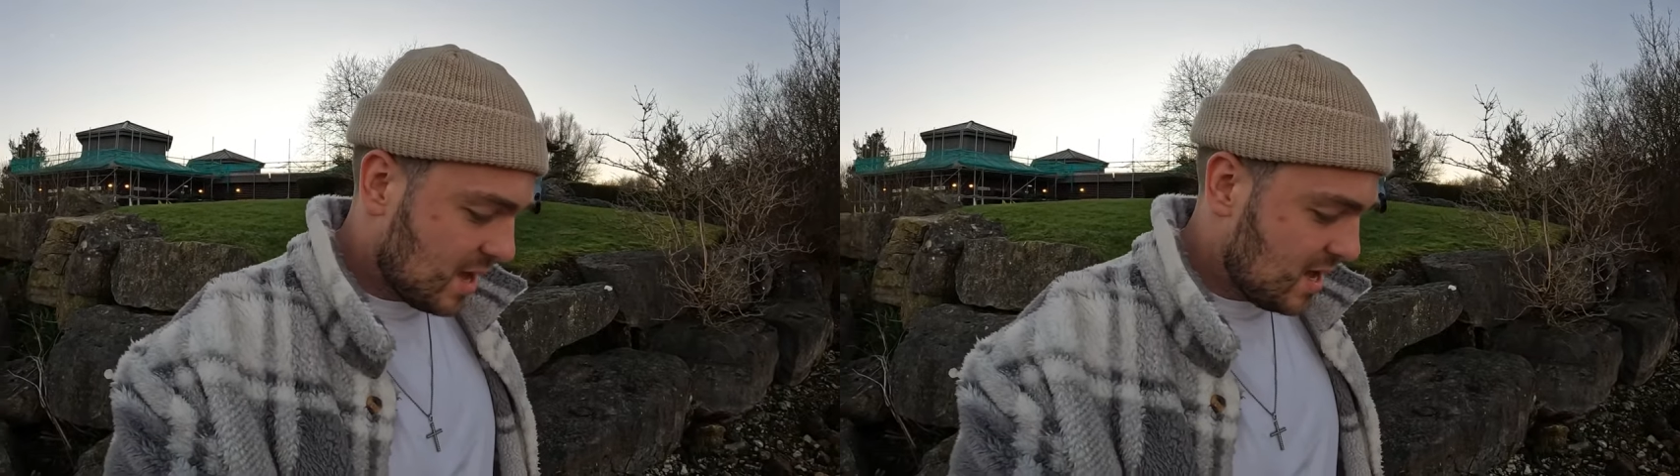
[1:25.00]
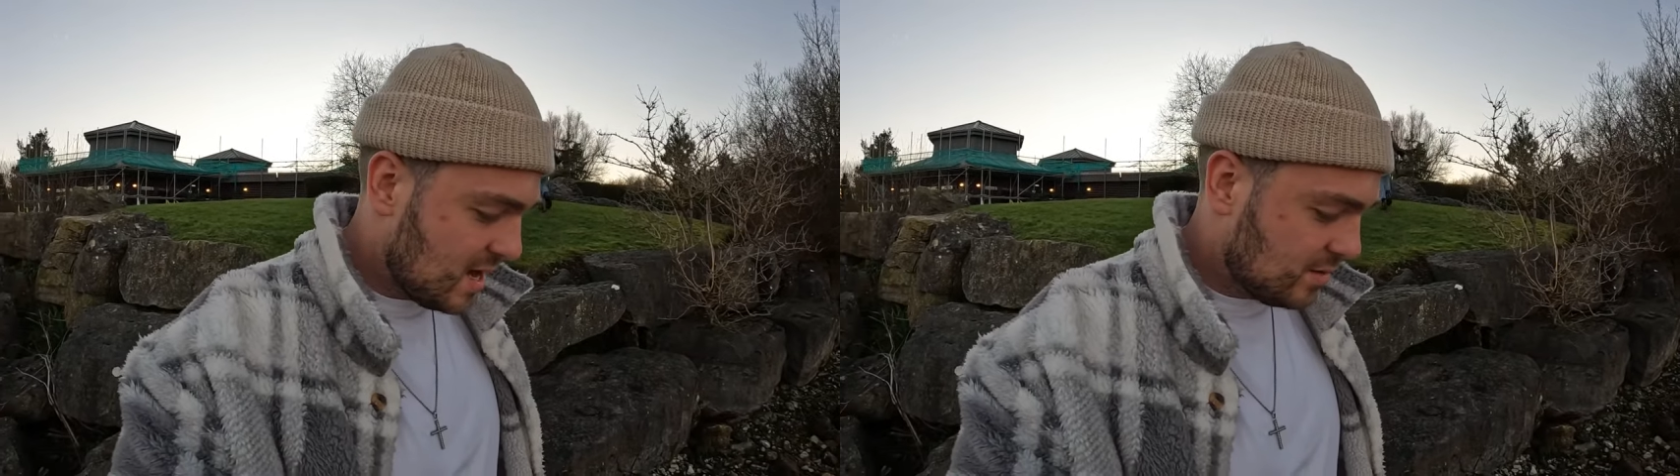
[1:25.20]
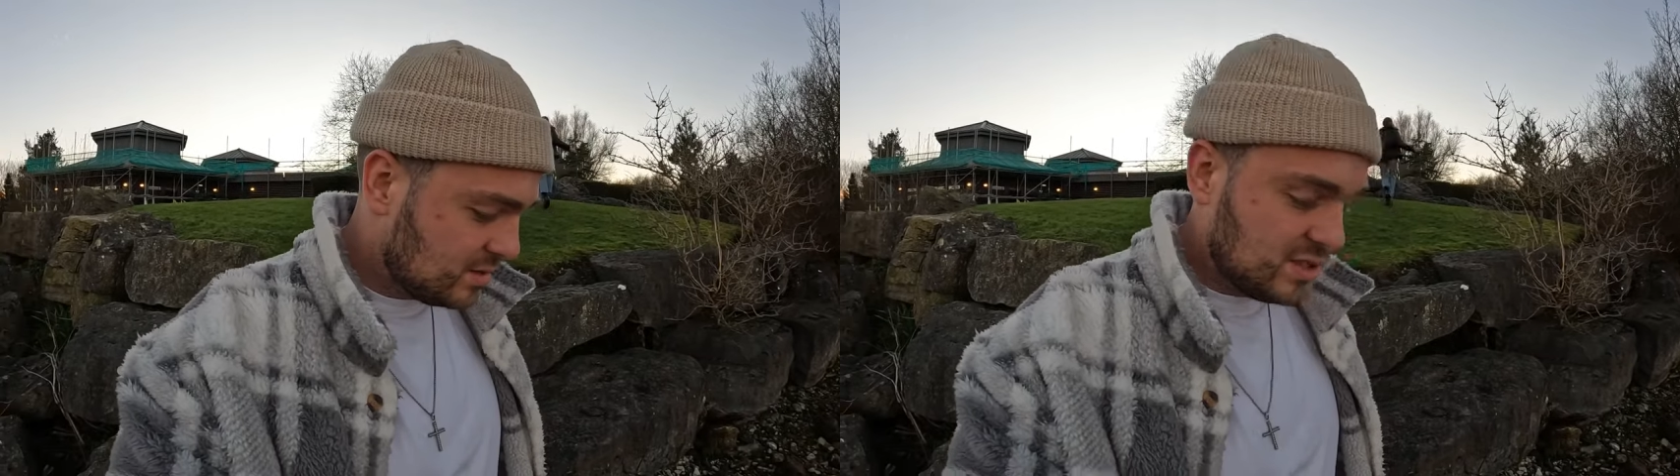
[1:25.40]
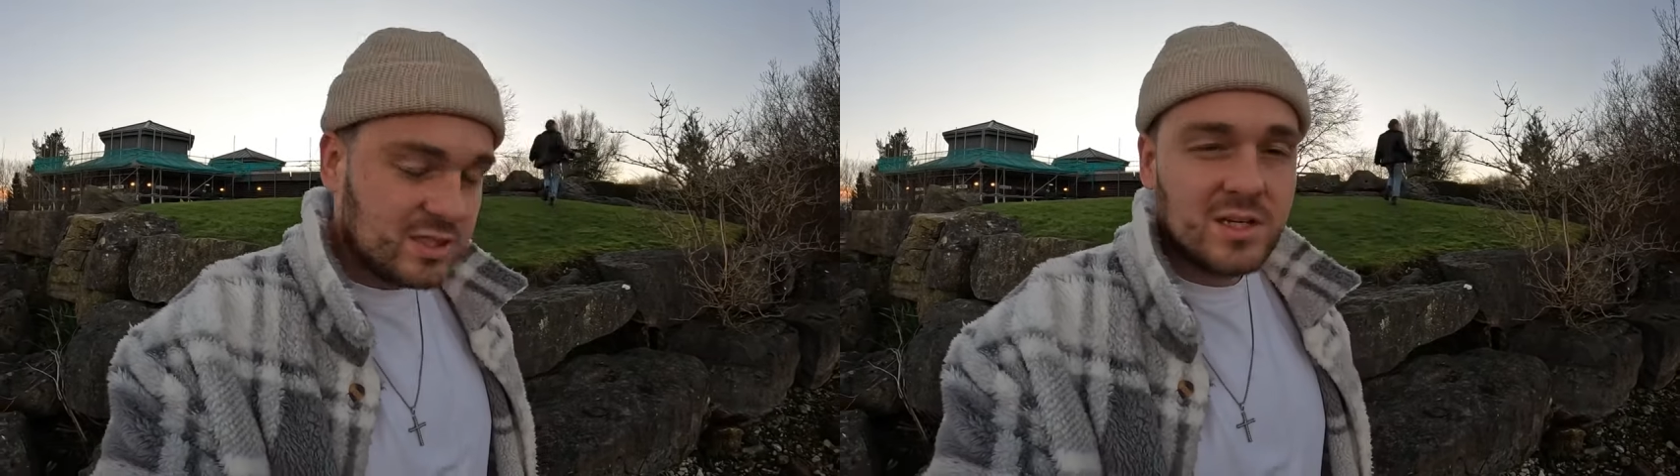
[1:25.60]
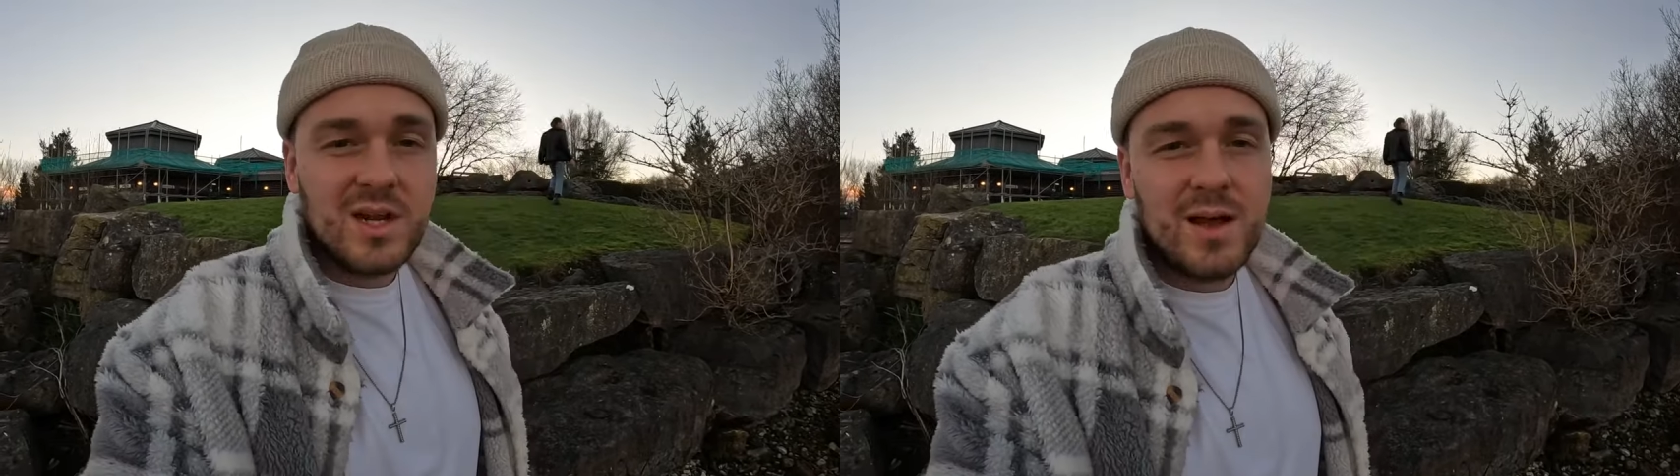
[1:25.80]
And I was
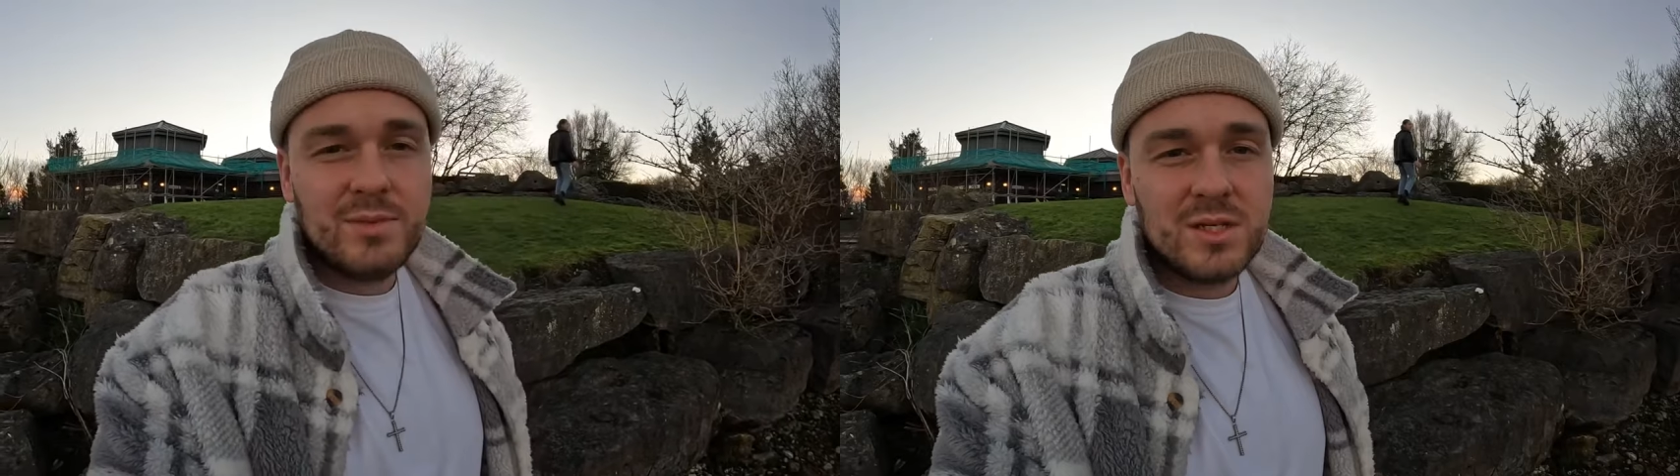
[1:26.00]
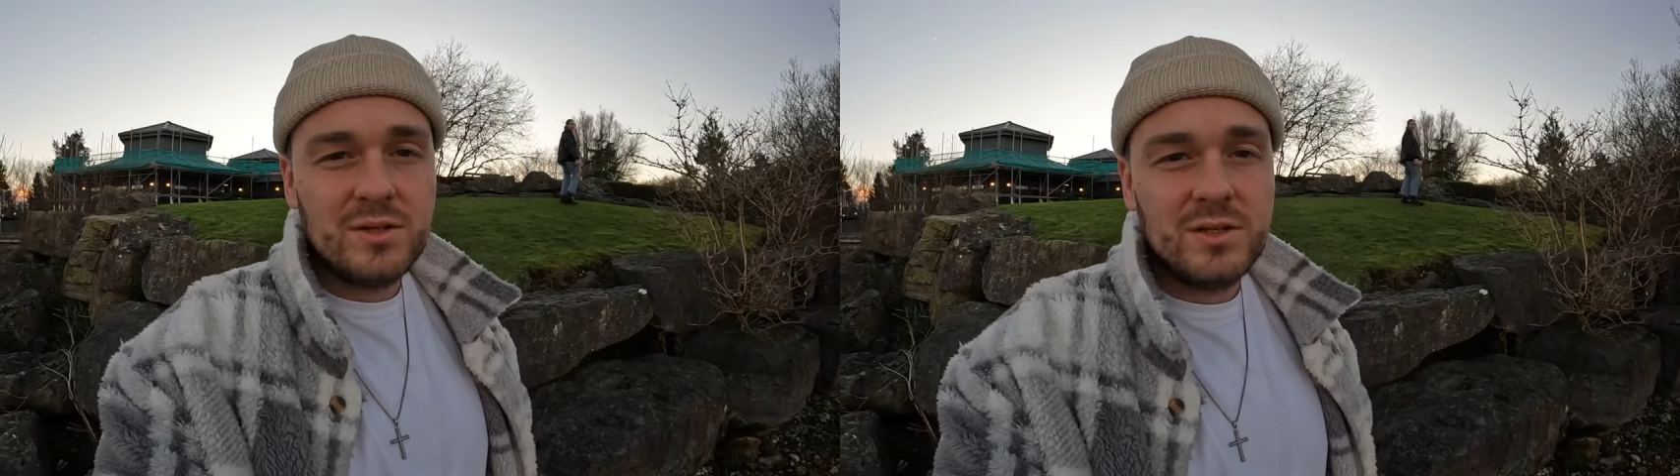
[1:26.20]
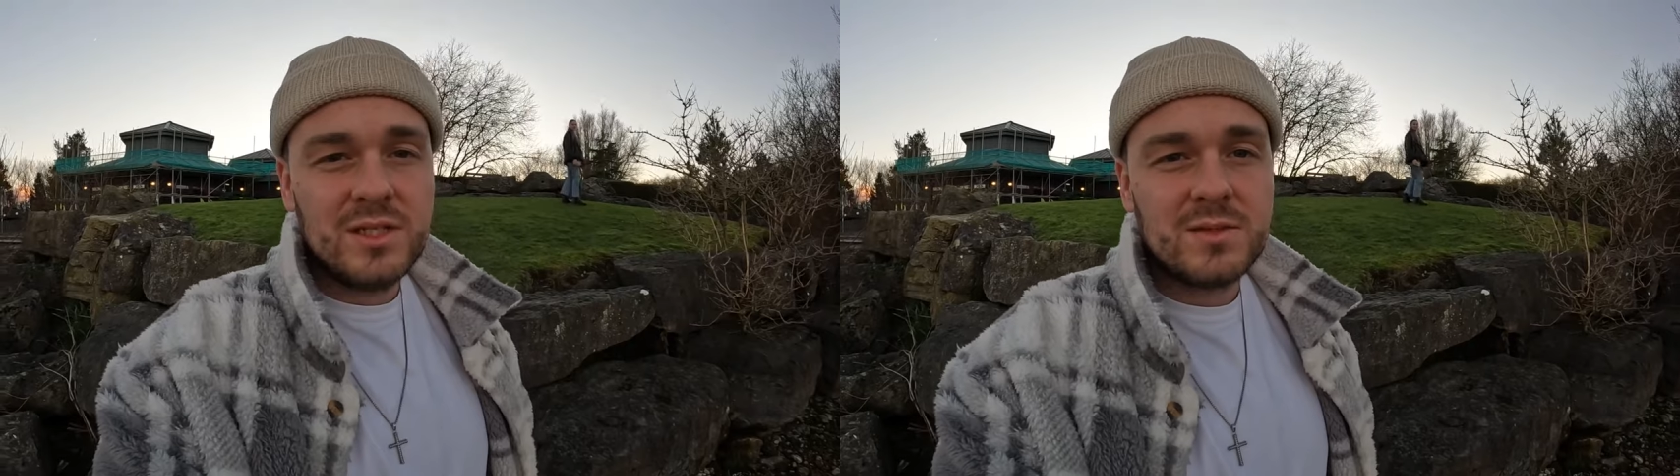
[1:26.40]
just gonna absolutely